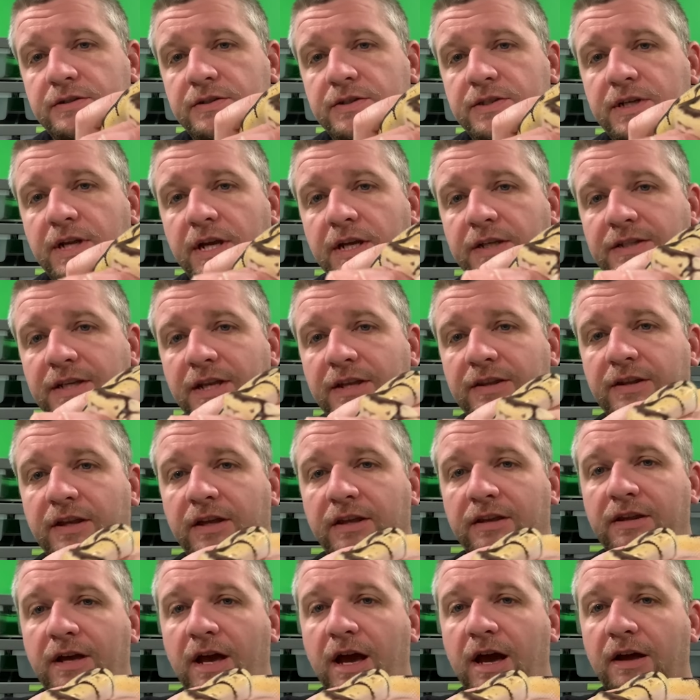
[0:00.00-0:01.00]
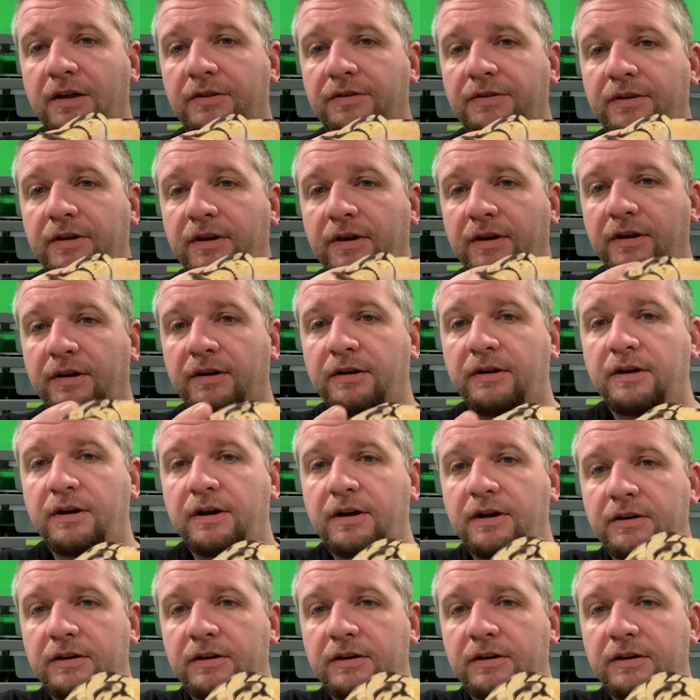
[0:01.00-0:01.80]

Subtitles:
snakes, I think, out there.